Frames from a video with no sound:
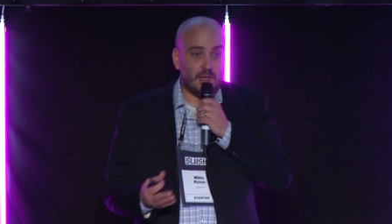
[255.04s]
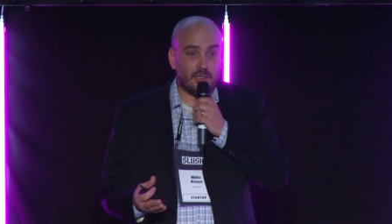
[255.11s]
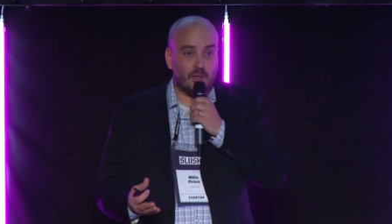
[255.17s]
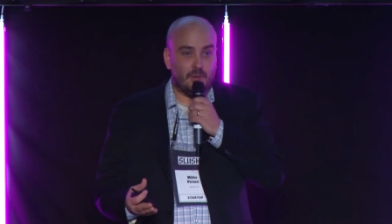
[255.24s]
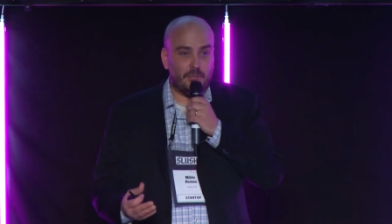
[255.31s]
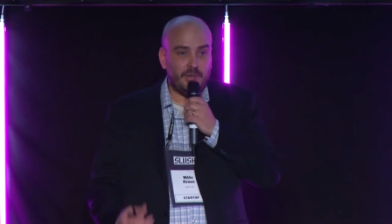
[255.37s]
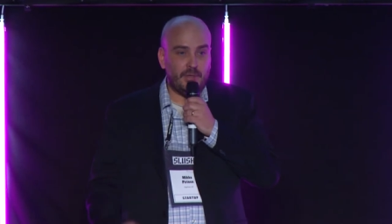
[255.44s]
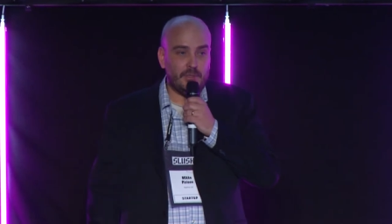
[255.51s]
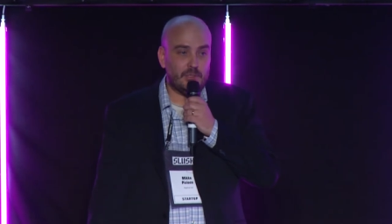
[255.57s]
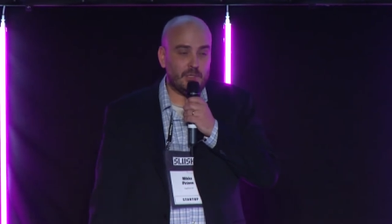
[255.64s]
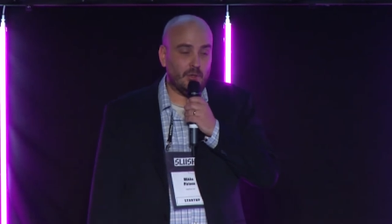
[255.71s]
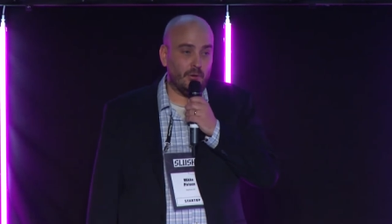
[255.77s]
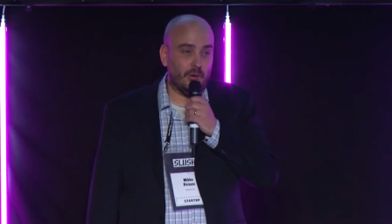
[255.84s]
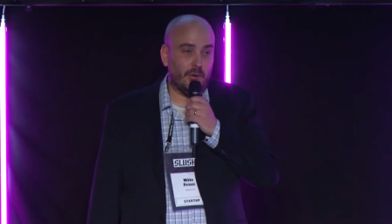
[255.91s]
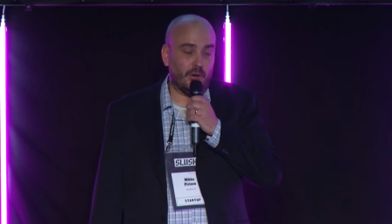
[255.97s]
company,
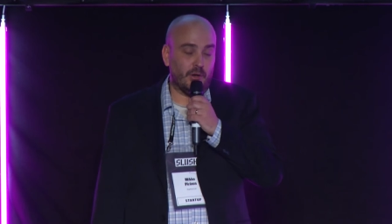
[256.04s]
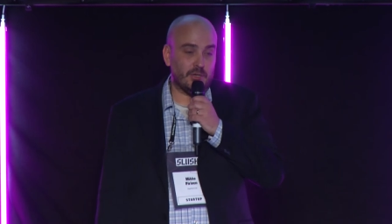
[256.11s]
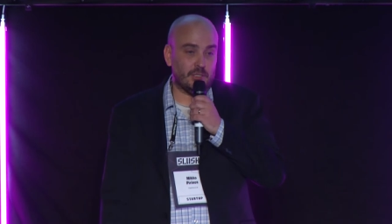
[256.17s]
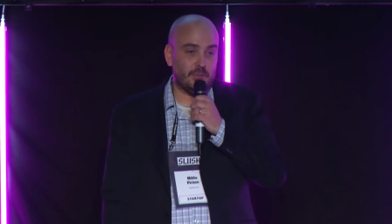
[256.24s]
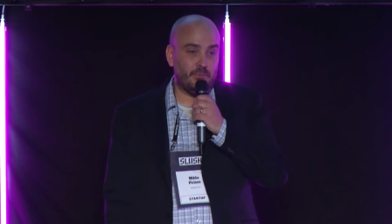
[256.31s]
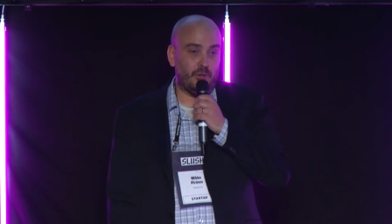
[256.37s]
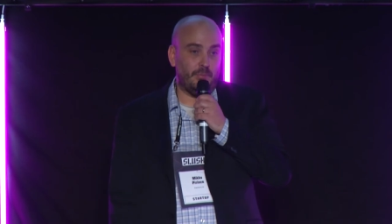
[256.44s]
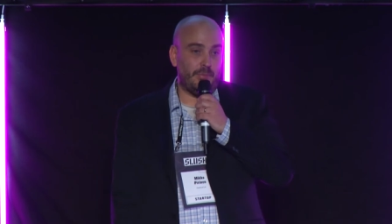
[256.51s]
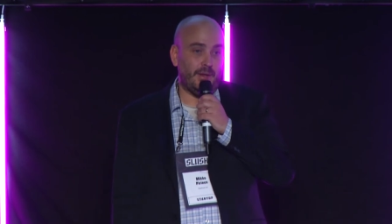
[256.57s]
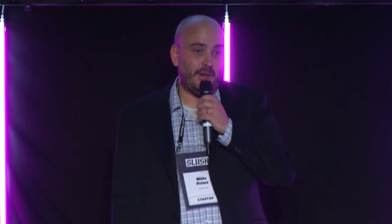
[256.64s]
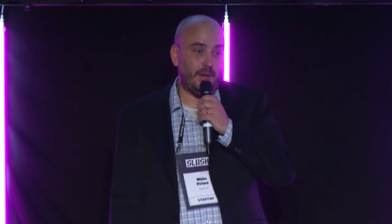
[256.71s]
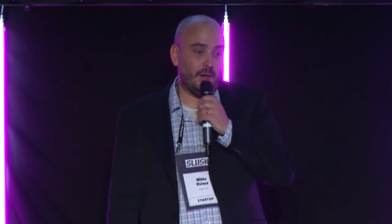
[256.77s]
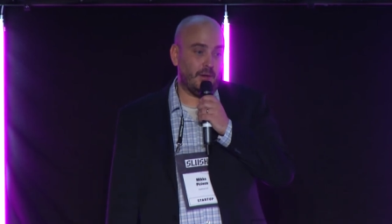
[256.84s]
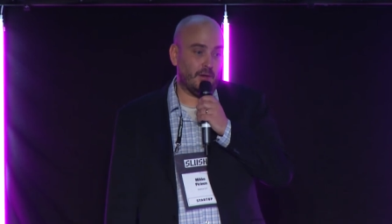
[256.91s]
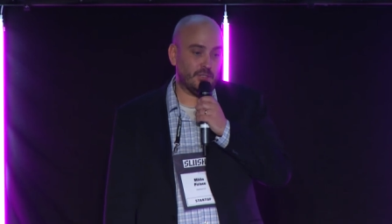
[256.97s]
so our customer
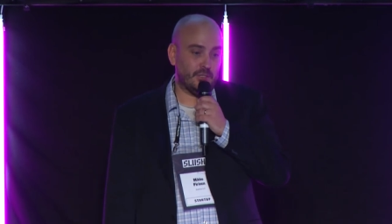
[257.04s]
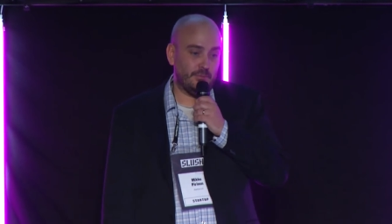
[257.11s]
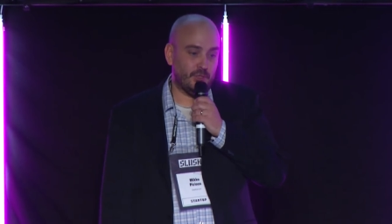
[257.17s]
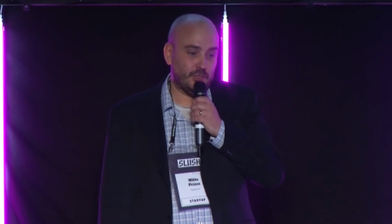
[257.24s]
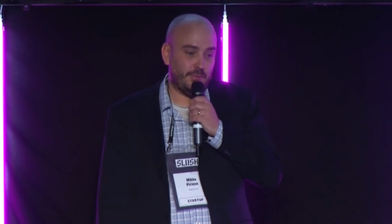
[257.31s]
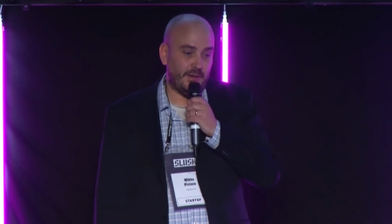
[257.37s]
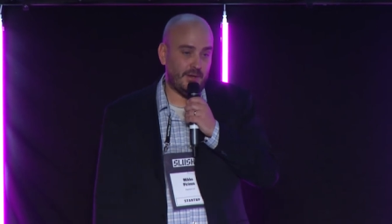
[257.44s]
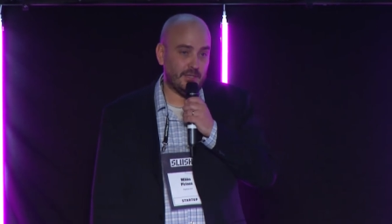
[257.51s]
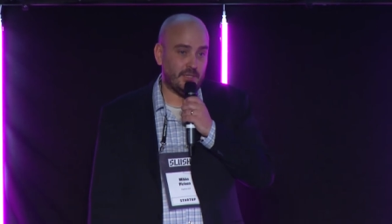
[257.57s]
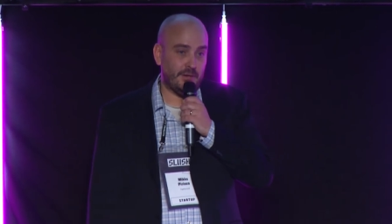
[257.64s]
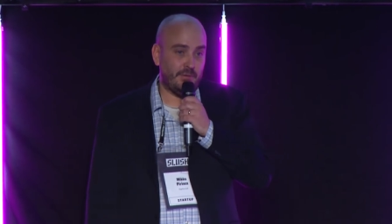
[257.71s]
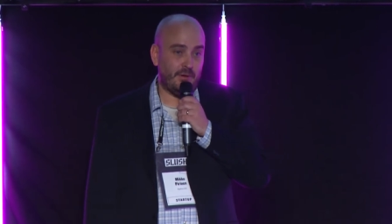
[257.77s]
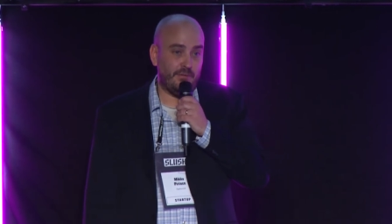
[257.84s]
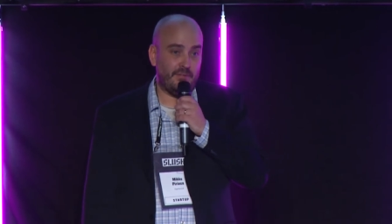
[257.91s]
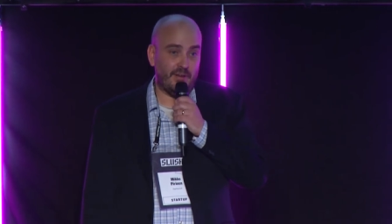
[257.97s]
pay, customers pay us
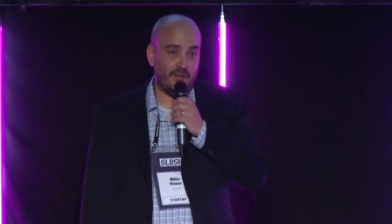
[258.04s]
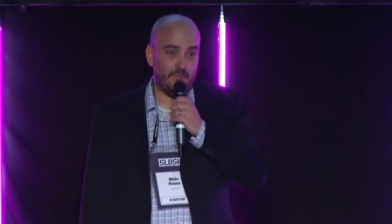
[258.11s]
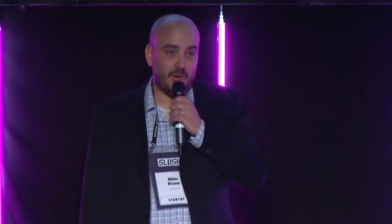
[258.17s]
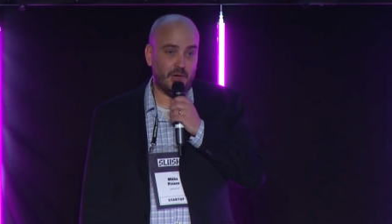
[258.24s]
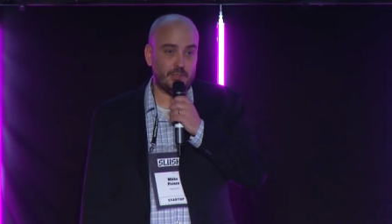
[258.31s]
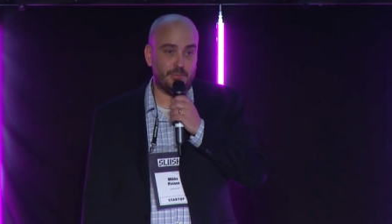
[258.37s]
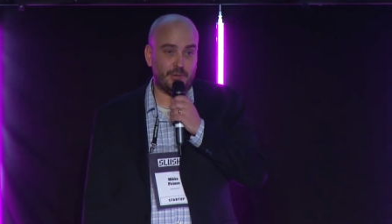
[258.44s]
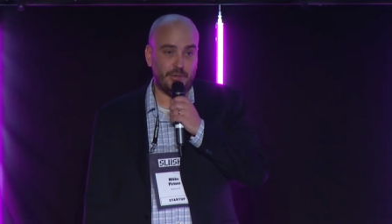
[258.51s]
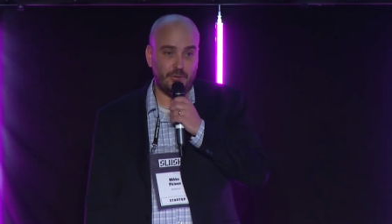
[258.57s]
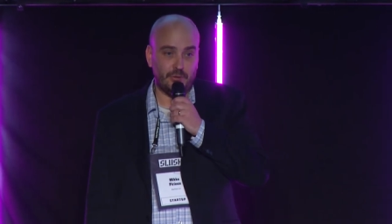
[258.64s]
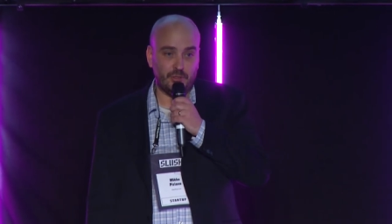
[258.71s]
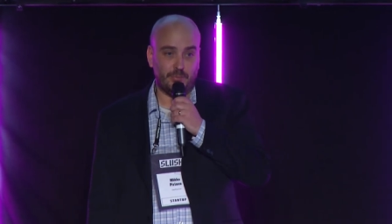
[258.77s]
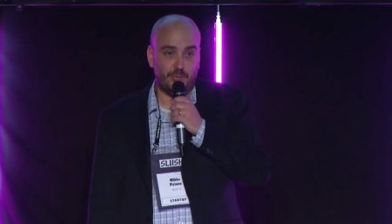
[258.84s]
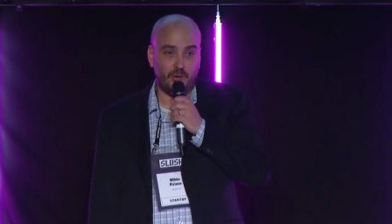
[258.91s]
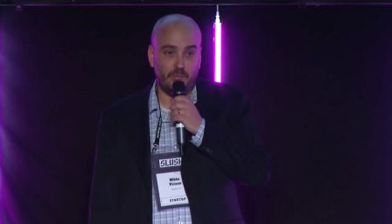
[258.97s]
75 bucks per
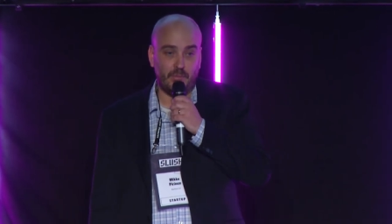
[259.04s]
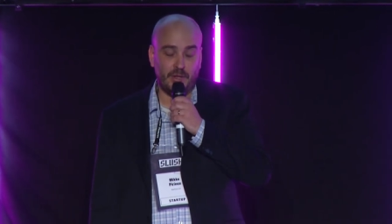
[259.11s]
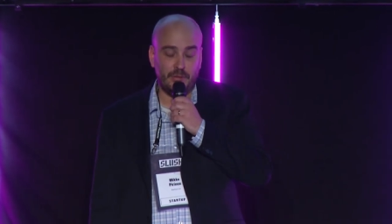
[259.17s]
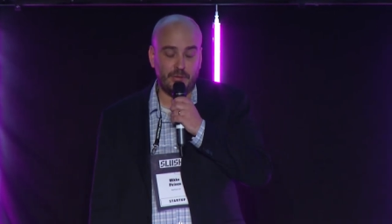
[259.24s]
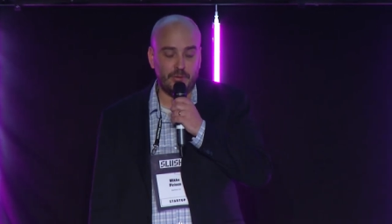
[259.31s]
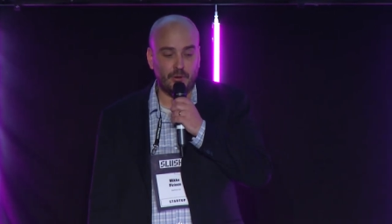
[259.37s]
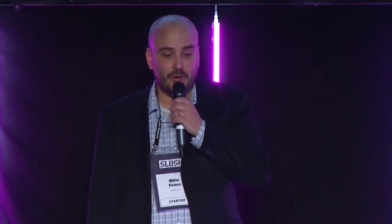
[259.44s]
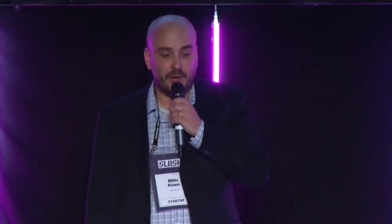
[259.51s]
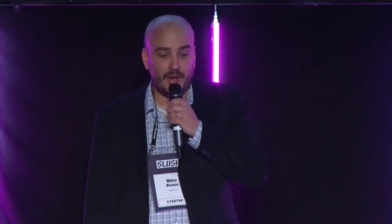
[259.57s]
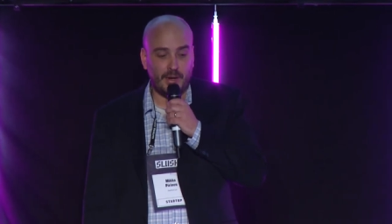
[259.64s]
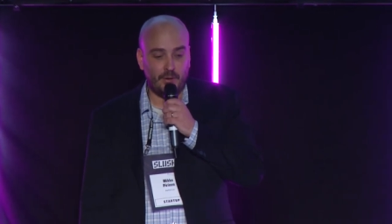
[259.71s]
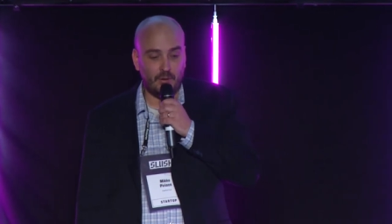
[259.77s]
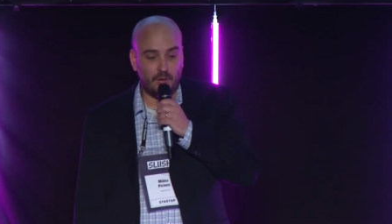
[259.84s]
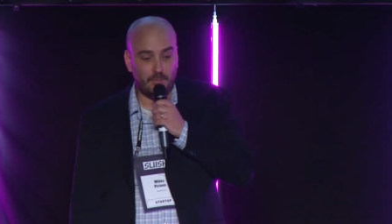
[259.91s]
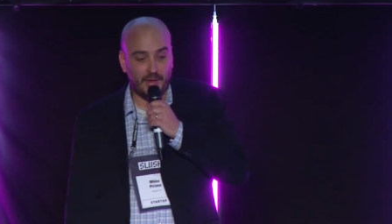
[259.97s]
user per month on an
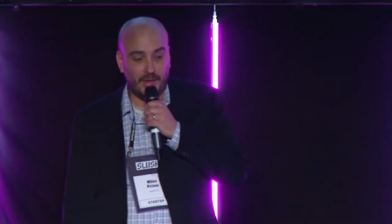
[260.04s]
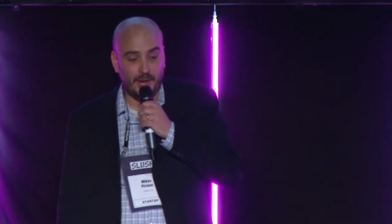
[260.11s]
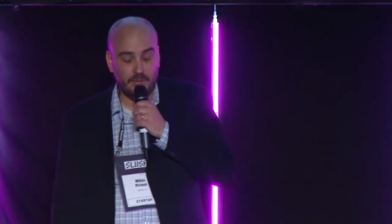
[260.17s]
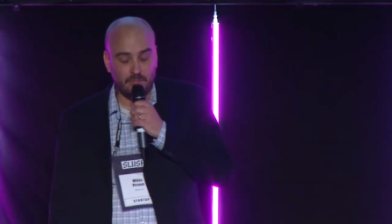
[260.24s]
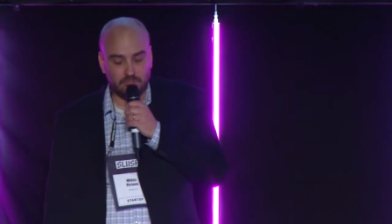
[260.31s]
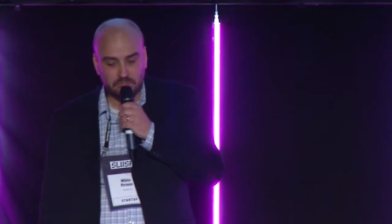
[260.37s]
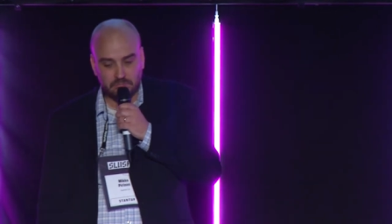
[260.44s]
annual plan.